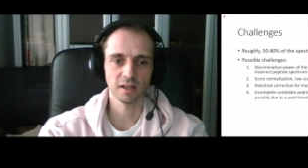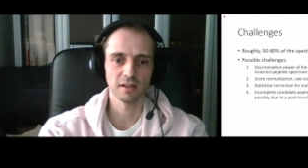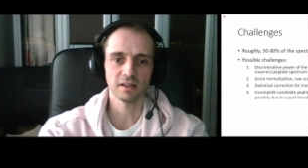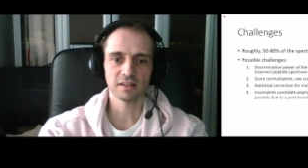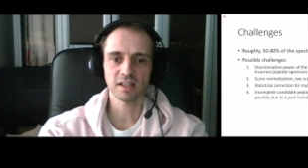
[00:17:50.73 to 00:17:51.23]

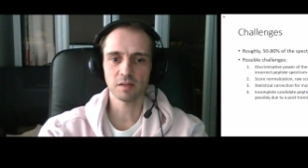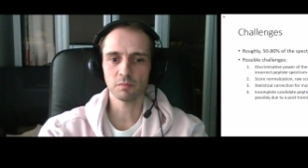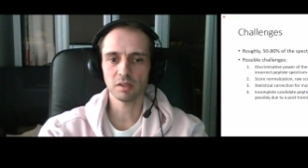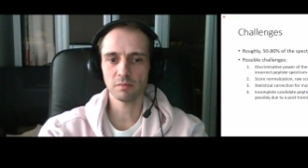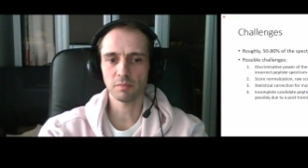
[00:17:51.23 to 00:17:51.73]
It
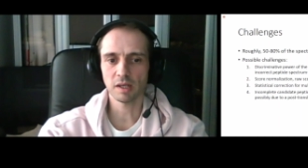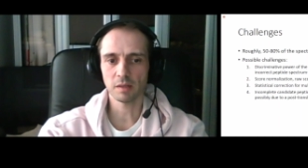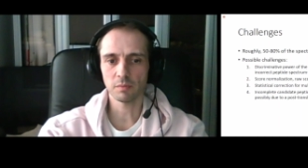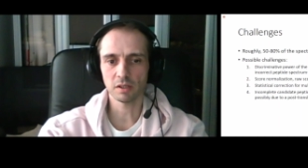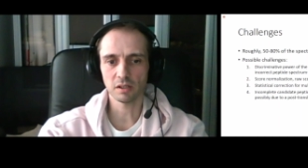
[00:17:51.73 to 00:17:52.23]
can be
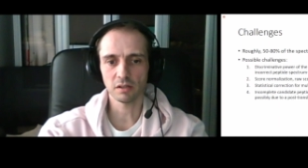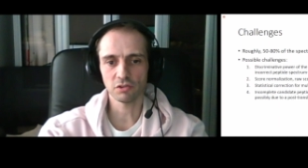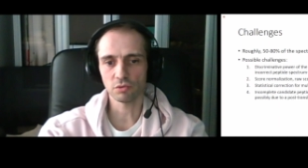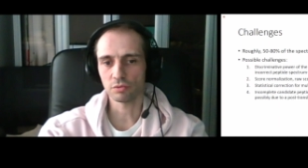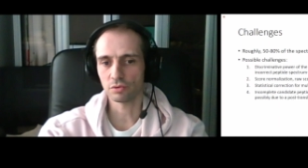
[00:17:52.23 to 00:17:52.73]
maybe
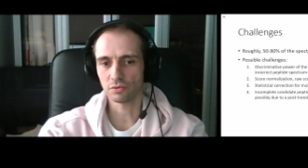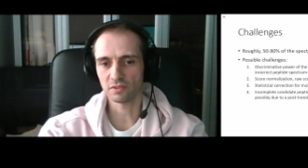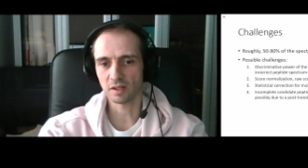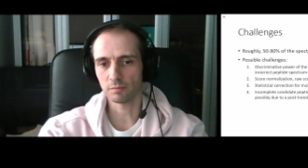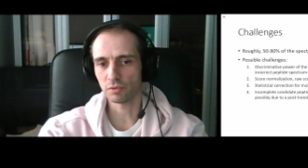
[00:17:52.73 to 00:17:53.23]
due to some